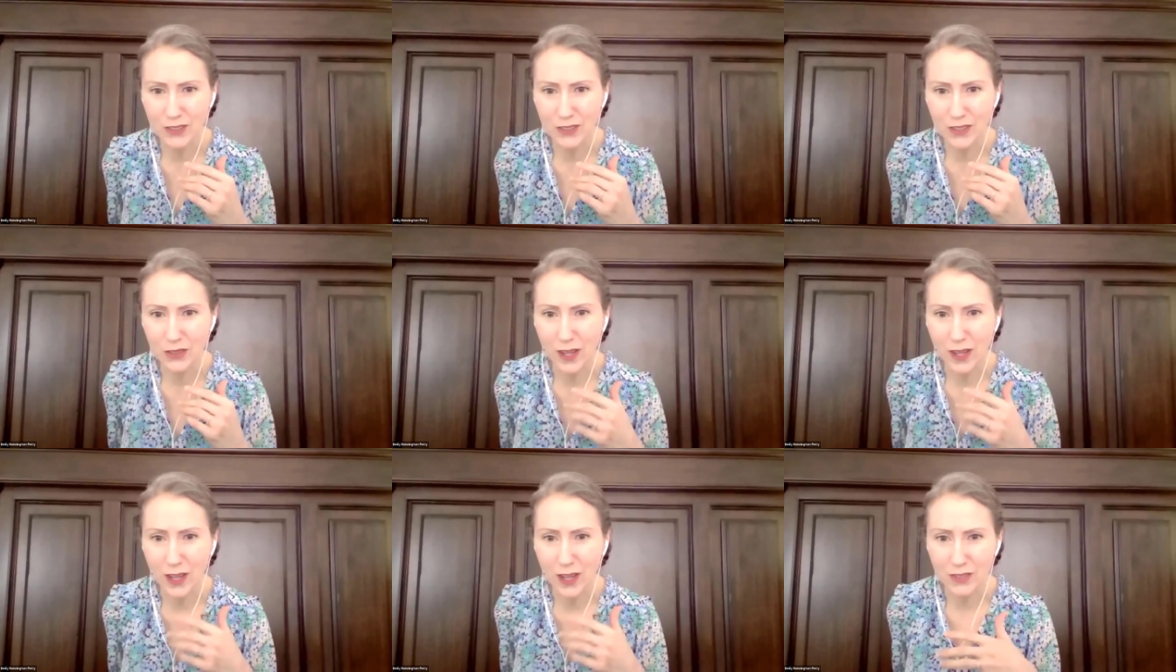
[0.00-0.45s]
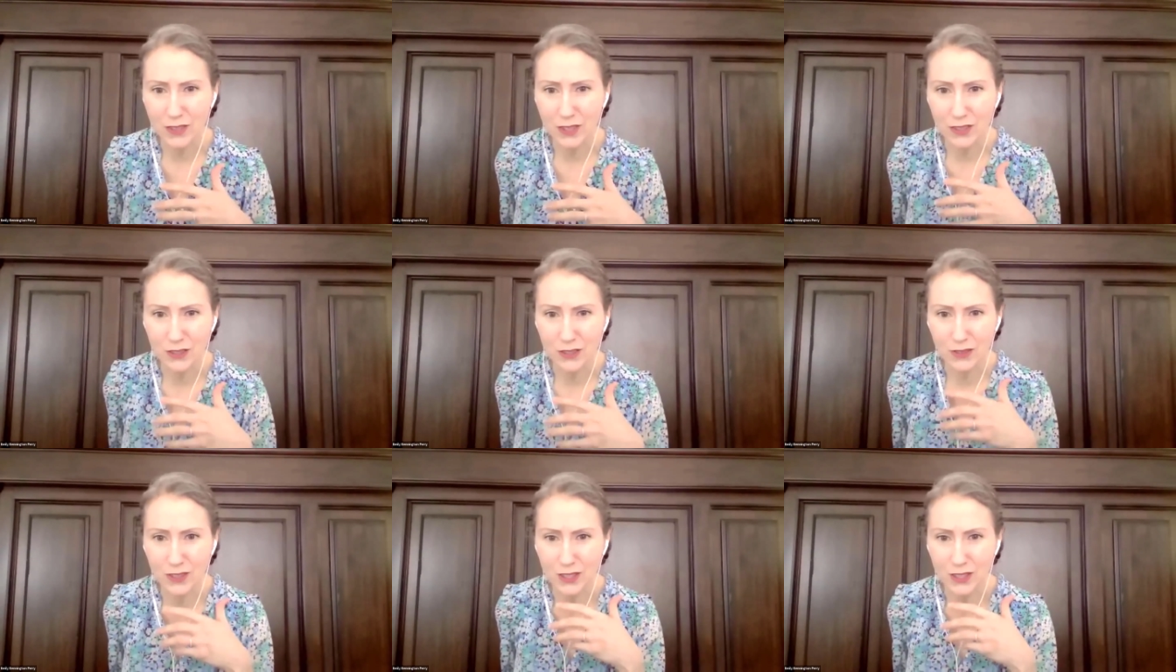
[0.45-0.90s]
you have to
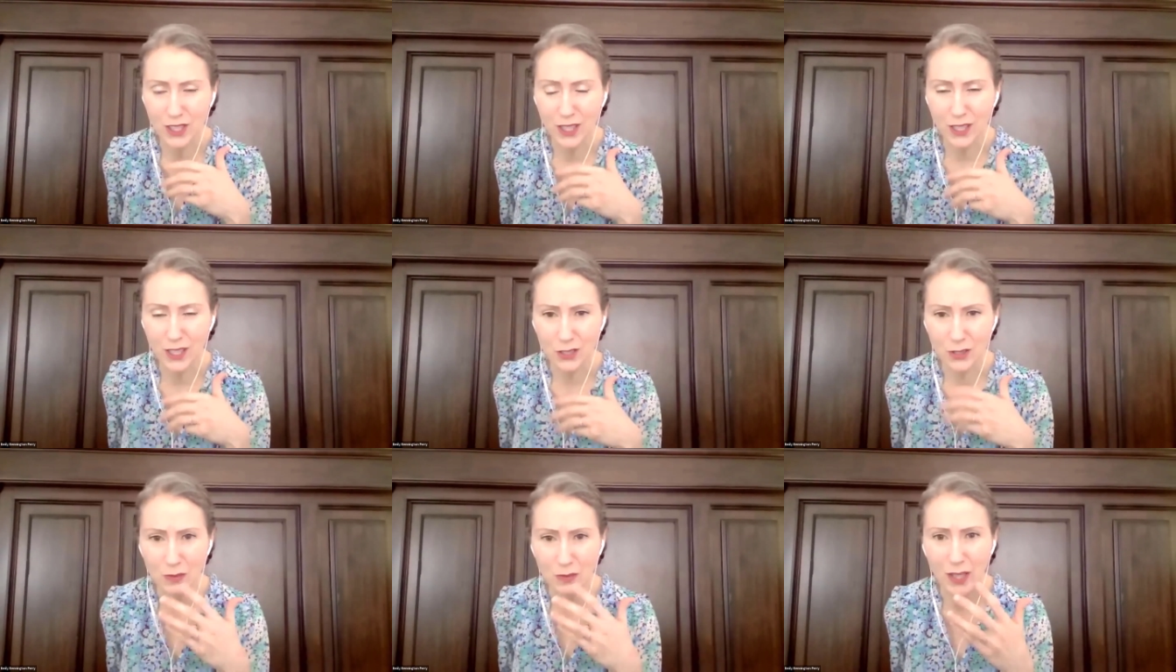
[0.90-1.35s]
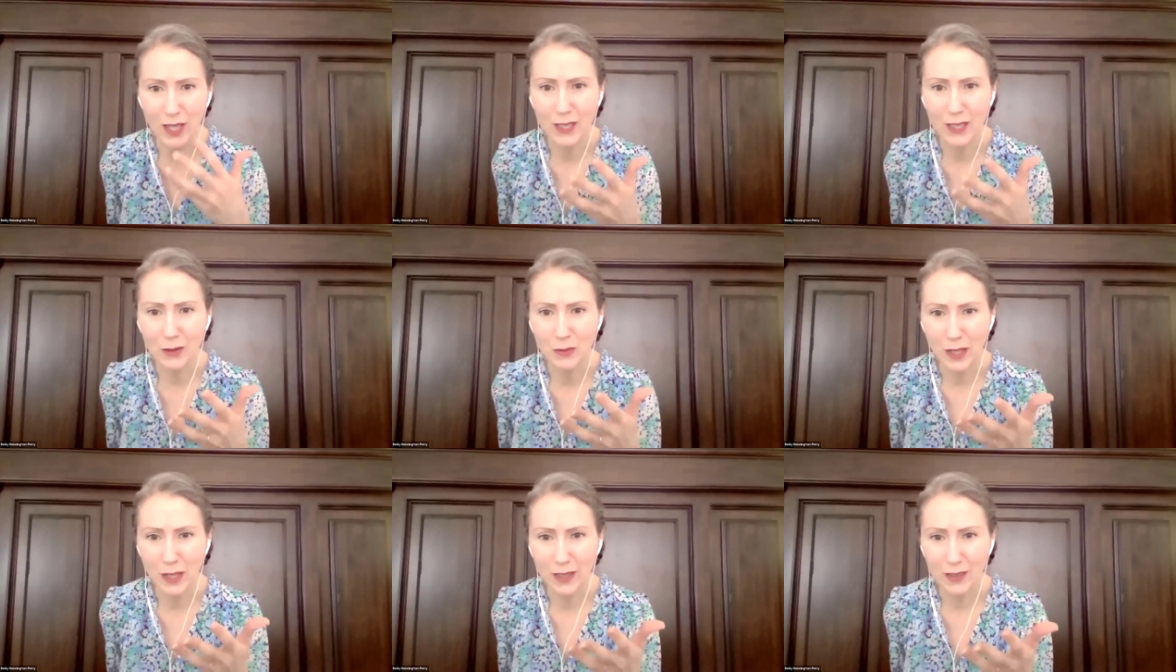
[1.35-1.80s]
do is change your
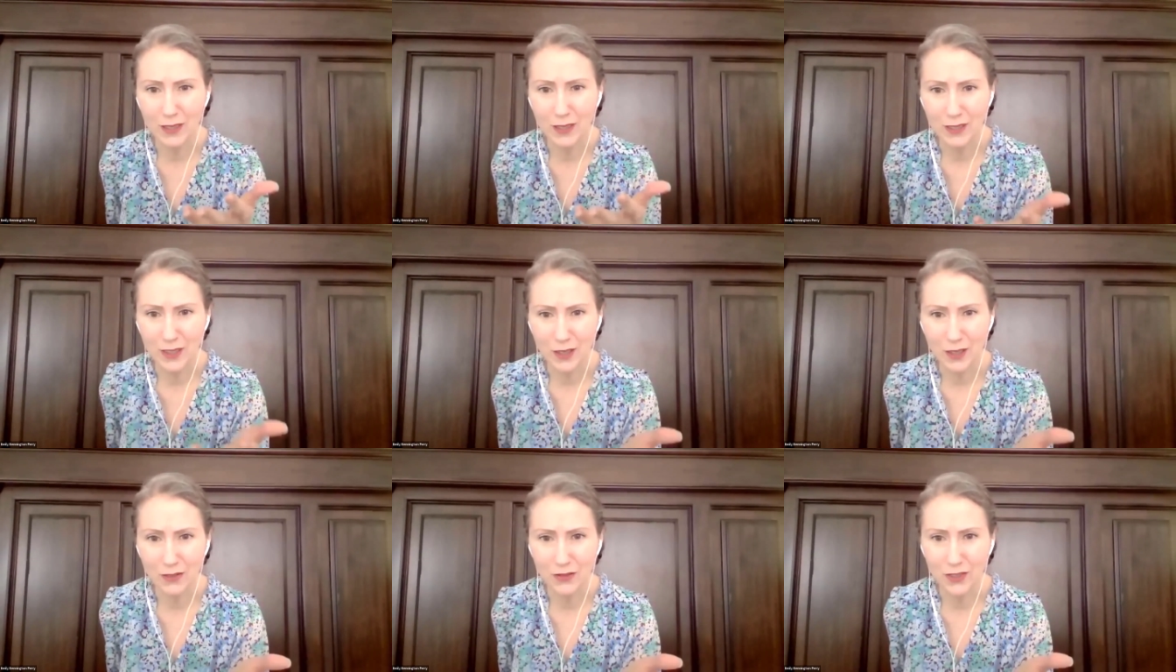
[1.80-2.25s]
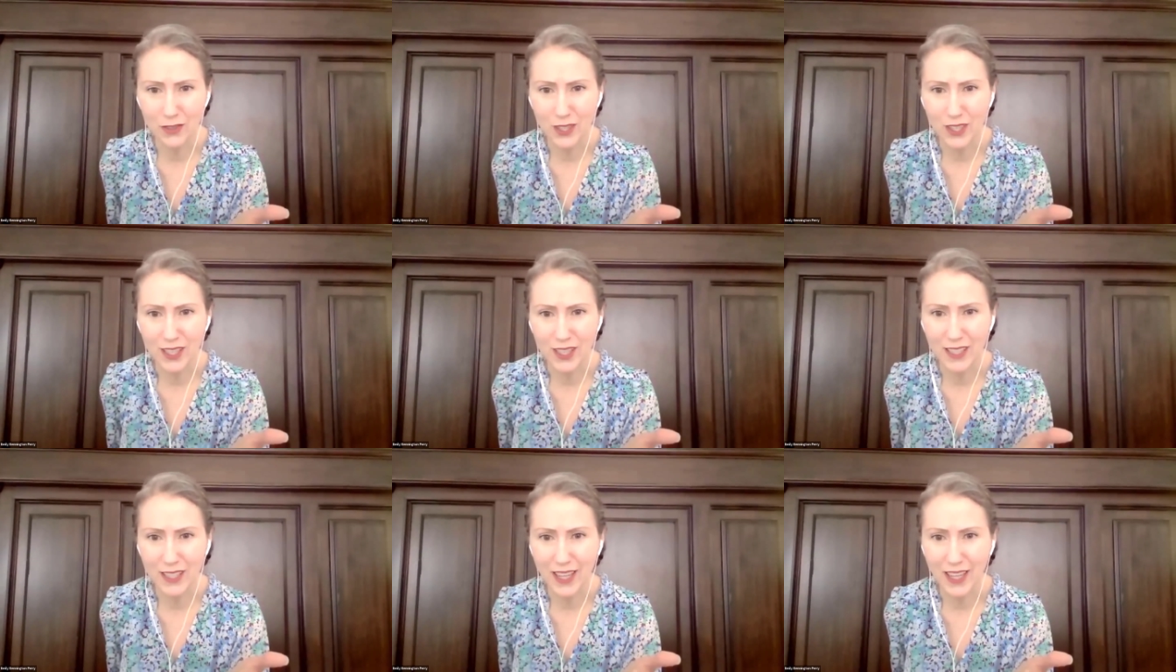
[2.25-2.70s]
mind about the
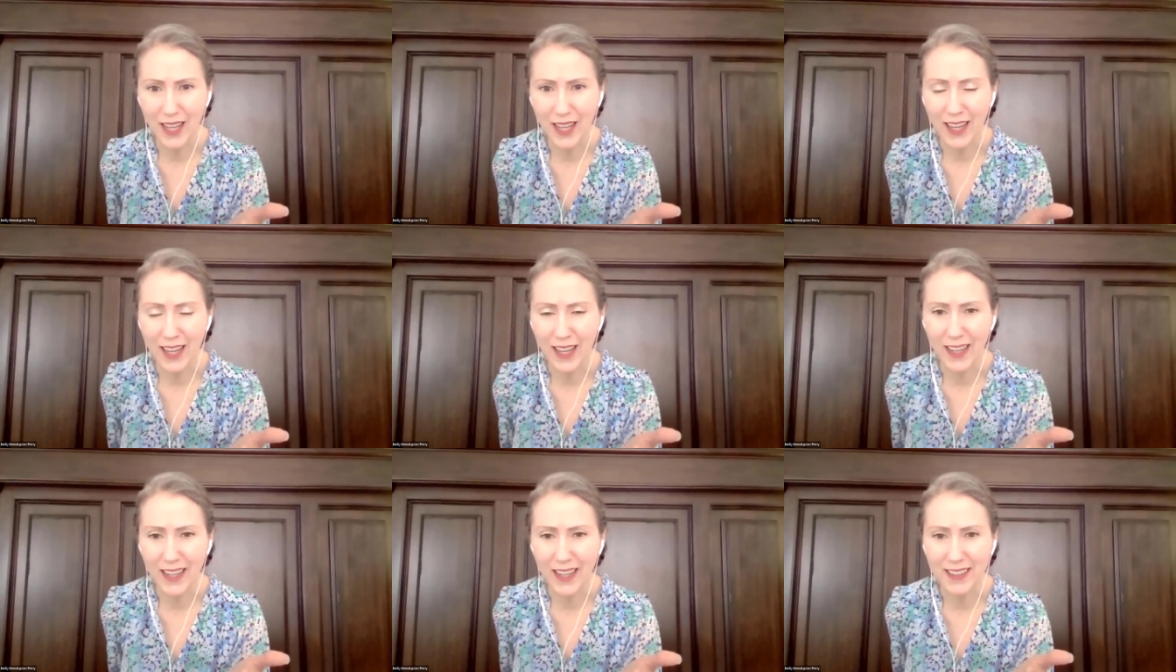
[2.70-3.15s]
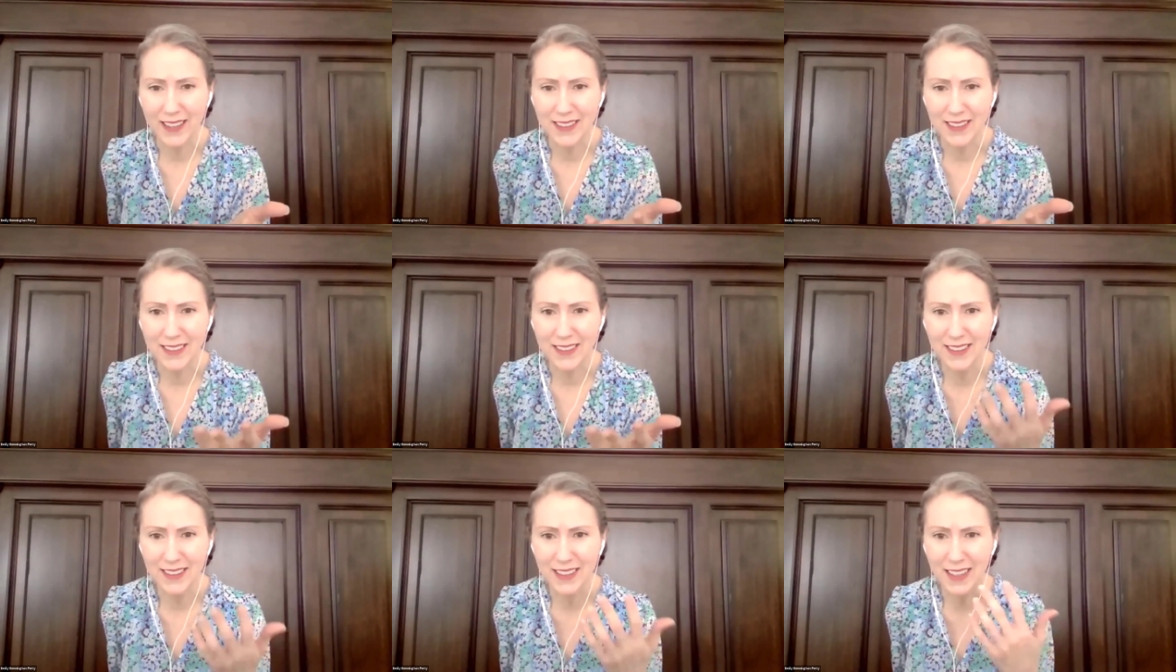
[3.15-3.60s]
suffering
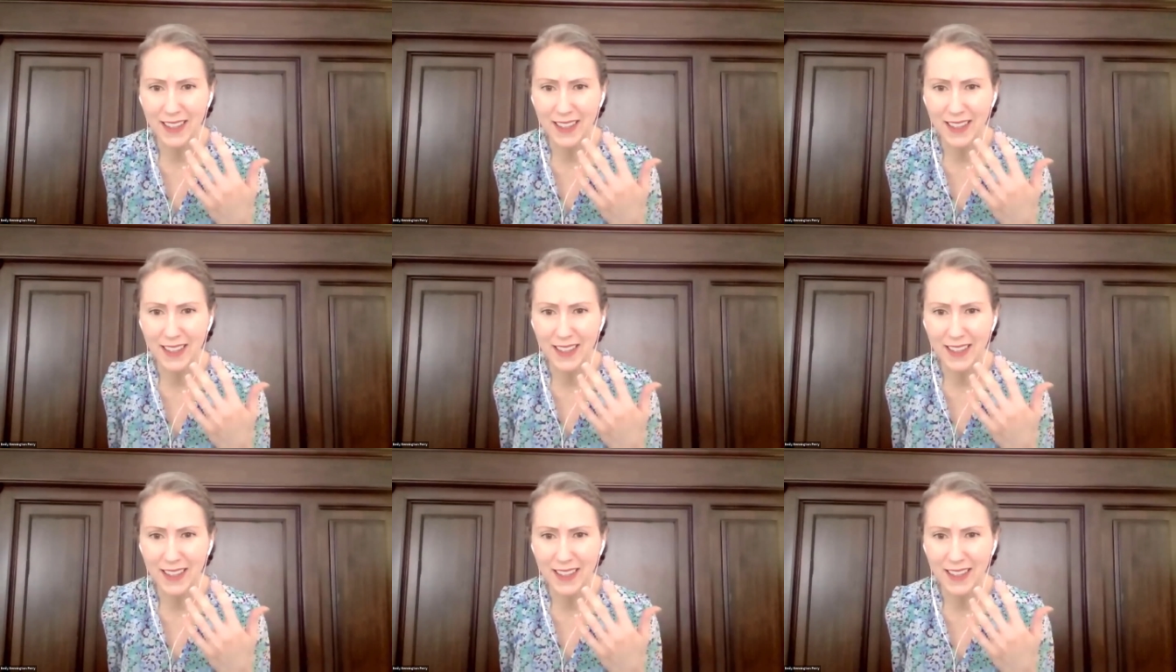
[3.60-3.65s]
and